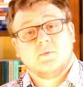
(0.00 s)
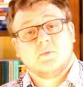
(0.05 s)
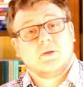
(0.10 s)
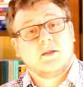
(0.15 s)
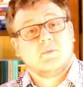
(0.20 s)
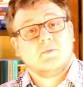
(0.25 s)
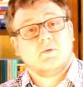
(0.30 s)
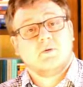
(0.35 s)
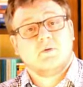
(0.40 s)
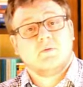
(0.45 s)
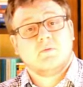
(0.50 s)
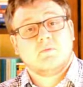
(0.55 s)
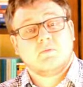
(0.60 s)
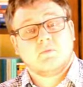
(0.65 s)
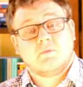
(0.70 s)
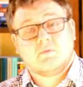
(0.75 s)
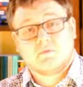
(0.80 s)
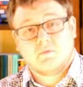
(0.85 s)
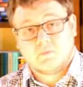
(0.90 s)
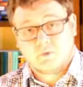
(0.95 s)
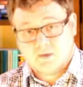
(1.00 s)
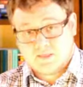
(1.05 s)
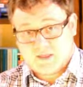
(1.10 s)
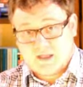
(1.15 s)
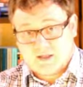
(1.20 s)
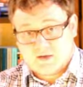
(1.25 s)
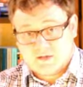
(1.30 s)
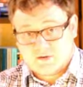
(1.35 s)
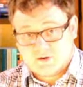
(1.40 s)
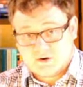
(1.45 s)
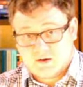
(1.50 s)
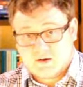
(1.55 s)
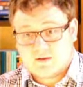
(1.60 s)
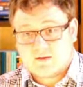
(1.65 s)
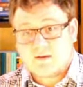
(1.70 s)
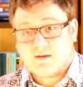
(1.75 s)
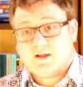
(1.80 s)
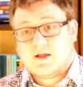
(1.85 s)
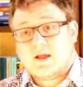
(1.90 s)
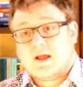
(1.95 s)
the people with Ezra.
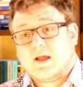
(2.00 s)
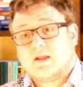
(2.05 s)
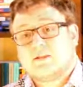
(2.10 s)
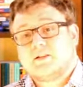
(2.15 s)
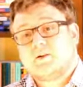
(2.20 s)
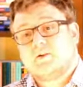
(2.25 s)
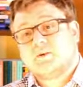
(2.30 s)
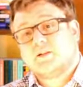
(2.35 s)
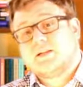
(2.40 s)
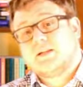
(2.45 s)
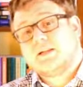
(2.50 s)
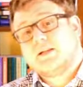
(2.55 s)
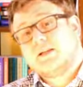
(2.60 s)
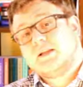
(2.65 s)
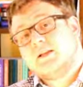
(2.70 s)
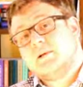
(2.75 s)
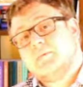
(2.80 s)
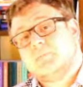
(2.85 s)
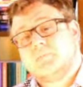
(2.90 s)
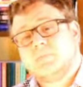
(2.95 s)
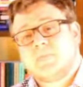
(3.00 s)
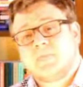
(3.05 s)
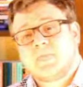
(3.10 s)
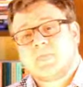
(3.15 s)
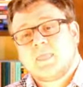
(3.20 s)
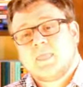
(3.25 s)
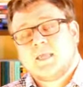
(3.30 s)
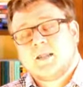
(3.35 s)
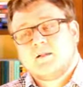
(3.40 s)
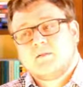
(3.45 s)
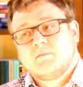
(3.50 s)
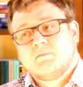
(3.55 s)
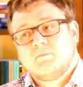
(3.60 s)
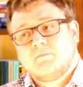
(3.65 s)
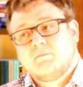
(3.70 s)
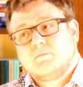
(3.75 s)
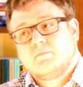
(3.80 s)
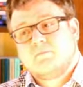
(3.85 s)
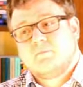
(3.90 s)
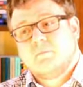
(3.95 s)
And so we see
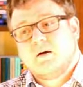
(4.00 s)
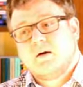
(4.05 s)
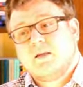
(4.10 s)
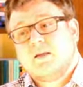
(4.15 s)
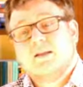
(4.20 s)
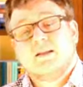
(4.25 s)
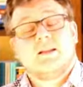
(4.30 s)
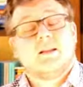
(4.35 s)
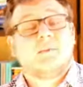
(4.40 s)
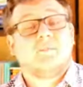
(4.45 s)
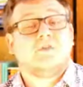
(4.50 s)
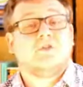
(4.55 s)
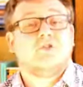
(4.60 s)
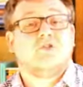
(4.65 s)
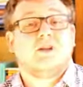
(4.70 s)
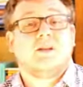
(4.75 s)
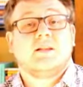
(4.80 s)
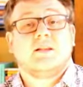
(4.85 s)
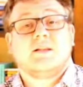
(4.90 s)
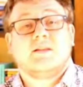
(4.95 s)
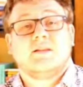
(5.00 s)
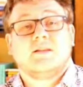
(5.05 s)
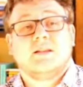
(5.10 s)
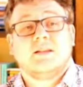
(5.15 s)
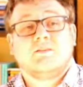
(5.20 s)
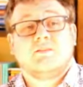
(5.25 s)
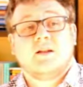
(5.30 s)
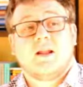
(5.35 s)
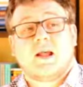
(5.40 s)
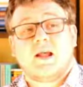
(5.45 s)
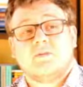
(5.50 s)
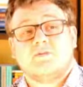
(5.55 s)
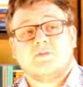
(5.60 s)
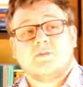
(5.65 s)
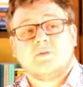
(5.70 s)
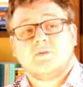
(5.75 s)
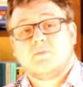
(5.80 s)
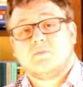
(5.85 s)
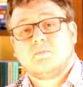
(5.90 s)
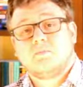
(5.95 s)
leading up to Jesus and even
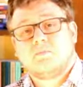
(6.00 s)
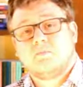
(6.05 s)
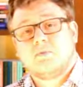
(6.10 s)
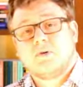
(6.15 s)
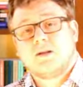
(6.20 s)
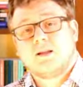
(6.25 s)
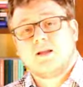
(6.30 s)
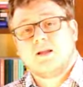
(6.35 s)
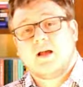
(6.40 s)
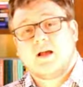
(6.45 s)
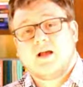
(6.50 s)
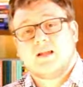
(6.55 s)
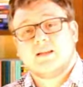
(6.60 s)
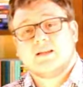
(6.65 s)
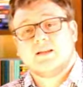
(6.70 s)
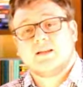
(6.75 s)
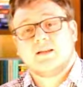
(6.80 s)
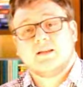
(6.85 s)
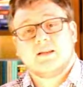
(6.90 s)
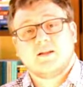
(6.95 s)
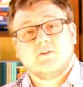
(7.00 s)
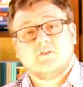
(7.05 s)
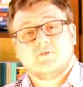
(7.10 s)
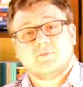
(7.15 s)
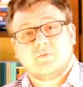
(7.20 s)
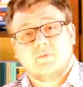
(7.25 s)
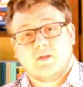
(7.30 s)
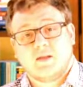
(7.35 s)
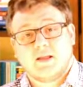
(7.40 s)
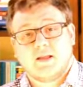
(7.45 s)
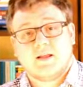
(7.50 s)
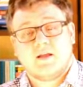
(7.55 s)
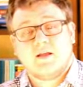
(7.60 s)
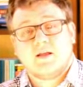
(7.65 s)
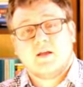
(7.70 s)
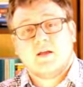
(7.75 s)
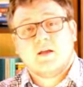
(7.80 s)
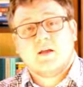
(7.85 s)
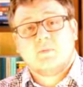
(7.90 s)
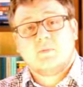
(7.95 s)
after pretty constant interplay
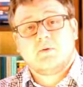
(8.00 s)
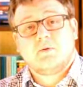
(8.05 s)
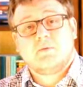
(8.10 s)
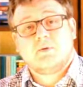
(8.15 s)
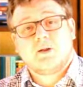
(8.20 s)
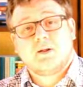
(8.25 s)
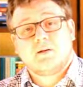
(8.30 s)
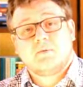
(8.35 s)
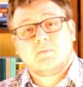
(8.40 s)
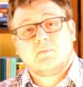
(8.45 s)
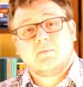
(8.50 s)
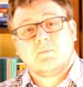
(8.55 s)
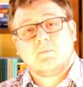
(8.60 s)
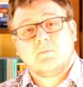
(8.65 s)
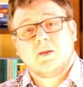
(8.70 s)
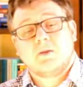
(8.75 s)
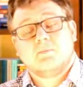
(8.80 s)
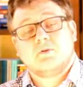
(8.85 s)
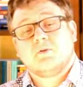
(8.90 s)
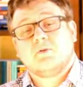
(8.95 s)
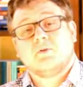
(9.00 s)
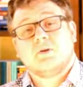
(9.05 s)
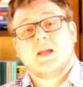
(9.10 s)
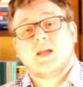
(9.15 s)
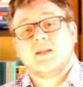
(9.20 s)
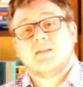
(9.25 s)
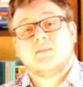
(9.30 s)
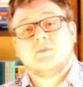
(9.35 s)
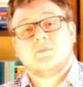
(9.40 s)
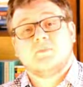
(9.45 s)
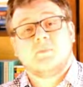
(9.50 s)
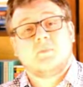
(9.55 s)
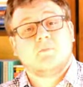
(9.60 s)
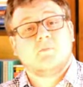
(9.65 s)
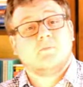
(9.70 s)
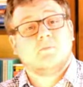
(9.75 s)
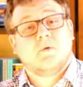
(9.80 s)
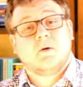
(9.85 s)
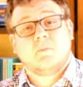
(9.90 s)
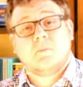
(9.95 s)
between people who gain
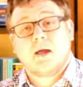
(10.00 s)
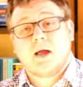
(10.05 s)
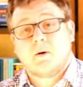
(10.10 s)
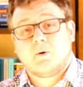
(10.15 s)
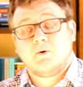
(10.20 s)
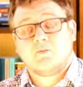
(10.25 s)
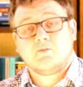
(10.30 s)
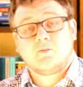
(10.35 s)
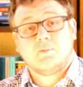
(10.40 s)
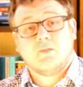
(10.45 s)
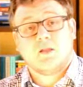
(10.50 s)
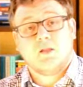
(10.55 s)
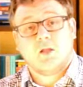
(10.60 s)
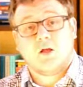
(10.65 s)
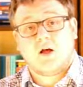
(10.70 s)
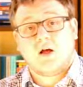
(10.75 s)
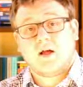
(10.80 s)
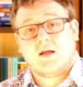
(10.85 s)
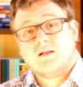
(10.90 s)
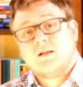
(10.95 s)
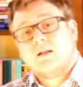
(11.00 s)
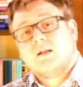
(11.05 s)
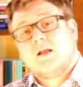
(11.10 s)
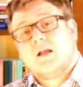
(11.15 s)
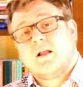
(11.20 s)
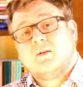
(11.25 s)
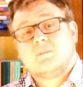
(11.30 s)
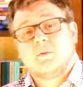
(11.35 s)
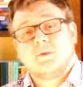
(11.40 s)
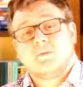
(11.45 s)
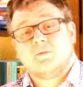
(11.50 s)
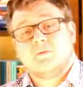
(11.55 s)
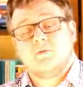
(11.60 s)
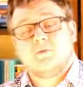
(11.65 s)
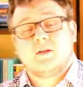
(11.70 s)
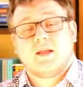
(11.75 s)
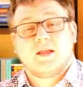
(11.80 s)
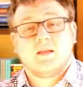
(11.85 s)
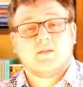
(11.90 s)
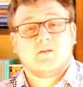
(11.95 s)
their power from the law and people
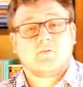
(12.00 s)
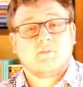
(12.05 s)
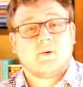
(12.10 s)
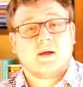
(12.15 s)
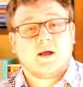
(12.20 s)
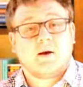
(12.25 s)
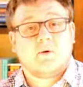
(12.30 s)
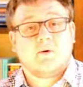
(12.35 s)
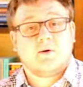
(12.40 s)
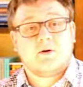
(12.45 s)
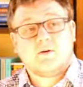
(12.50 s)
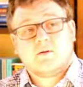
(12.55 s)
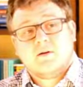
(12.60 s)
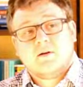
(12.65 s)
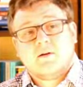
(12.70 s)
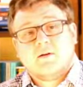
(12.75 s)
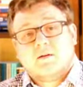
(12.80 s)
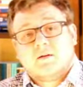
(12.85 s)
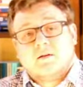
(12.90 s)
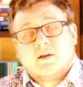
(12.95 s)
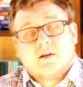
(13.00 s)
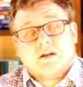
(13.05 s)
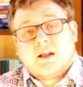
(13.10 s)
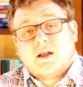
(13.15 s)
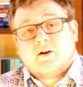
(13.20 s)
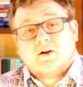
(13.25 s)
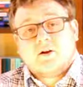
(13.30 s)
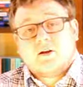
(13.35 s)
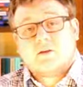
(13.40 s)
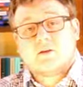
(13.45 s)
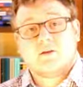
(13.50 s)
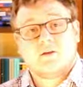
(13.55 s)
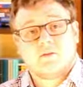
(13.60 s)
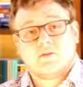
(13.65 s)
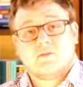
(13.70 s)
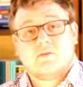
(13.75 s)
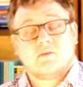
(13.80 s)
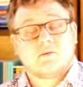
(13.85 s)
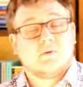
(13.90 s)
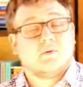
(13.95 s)
who gain their power
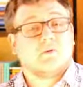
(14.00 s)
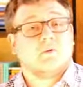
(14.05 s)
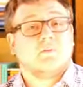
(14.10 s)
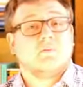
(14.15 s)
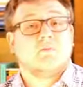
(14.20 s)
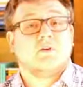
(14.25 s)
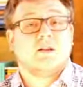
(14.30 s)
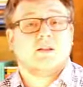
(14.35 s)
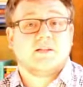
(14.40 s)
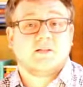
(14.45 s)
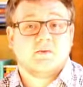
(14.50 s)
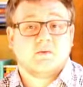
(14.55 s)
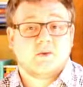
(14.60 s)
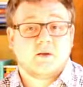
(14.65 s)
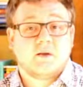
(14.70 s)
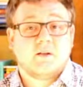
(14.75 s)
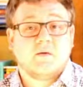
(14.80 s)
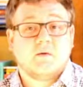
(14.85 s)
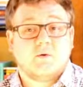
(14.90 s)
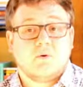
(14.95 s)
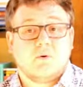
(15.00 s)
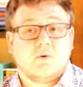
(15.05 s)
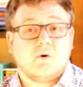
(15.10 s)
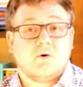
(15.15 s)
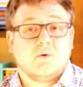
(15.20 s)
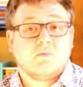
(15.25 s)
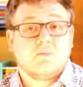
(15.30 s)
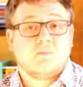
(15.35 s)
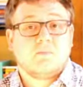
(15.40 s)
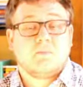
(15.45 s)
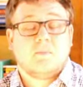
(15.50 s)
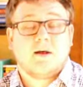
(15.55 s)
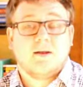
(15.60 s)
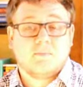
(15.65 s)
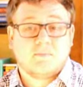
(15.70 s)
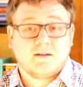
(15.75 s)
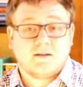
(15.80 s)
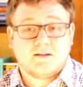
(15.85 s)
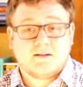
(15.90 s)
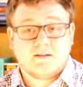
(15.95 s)
inherited through the priesthood or by
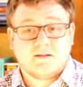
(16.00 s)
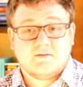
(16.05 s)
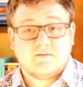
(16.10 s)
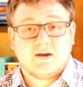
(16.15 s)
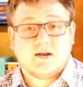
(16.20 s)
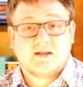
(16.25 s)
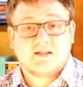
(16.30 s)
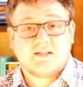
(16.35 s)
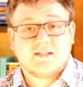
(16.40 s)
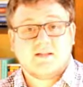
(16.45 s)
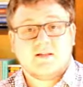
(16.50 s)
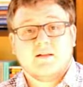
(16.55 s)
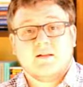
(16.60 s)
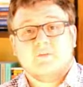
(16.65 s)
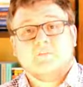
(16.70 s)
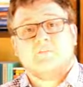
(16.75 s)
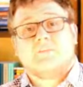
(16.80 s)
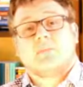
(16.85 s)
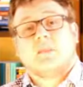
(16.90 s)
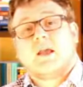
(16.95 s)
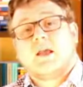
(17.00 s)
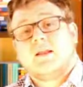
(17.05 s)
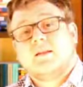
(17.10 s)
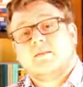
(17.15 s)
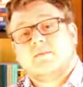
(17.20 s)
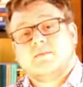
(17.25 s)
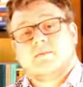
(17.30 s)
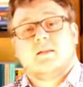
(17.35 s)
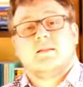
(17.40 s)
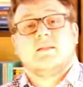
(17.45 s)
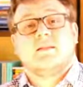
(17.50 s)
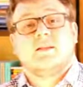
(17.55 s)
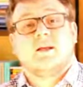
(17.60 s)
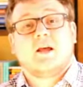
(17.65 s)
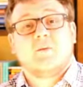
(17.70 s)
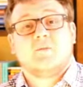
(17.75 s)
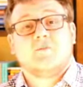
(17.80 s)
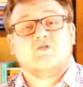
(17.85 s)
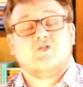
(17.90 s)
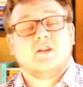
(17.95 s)
being Levites. And in the
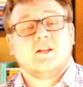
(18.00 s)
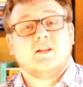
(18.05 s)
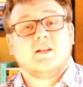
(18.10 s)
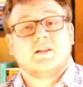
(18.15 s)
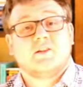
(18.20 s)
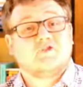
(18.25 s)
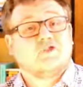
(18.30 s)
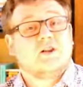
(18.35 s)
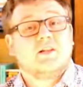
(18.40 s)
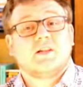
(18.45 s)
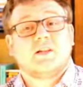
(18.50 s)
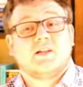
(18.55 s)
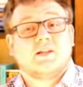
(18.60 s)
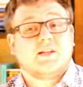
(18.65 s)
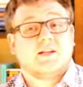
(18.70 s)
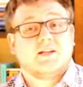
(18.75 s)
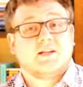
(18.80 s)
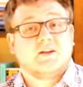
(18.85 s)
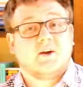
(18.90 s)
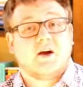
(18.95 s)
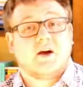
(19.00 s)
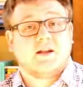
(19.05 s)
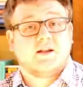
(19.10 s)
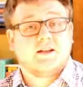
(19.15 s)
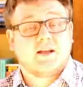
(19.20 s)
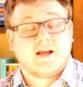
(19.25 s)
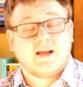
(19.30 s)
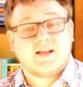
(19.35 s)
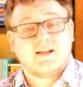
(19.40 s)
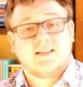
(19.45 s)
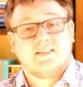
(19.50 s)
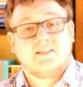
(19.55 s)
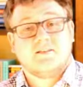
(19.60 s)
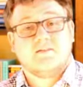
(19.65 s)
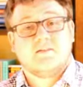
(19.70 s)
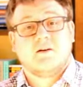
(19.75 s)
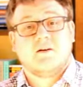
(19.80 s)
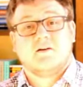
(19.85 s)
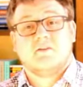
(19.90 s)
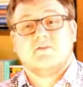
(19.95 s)
time of Jesus, Jesus gets caught kind in
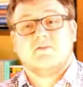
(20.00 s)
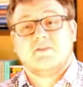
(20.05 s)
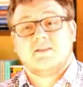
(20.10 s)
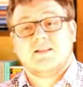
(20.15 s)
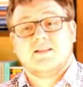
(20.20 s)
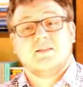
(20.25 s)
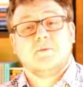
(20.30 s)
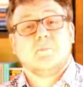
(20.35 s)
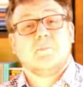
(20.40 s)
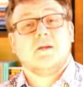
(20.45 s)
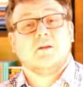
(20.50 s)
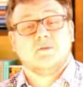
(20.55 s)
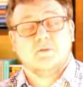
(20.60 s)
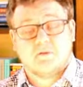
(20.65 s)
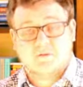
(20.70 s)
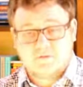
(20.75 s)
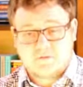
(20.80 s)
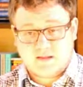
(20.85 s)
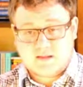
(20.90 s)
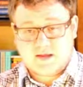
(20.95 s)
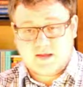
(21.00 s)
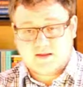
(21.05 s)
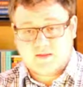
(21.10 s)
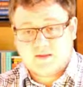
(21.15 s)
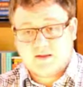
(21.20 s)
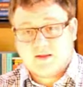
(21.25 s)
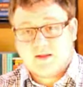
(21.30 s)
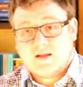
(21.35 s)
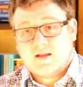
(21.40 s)
the, of in the middle of that.